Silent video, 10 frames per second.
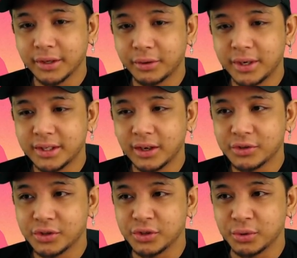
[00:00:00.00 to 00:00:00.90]
the Three
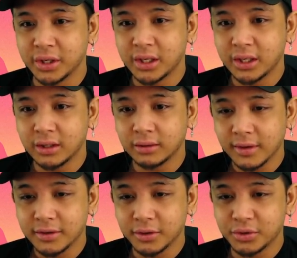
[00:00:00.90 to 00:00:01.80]
Tails Jinchuriki?
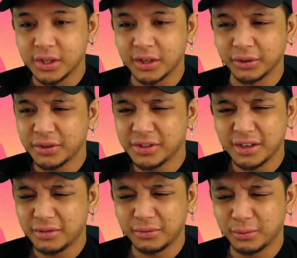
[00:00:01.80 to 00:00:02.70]
So she killed
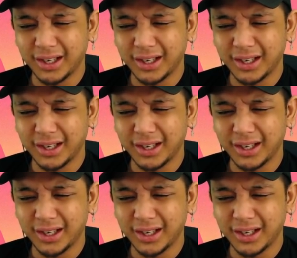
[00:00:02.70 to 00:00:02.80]
herself?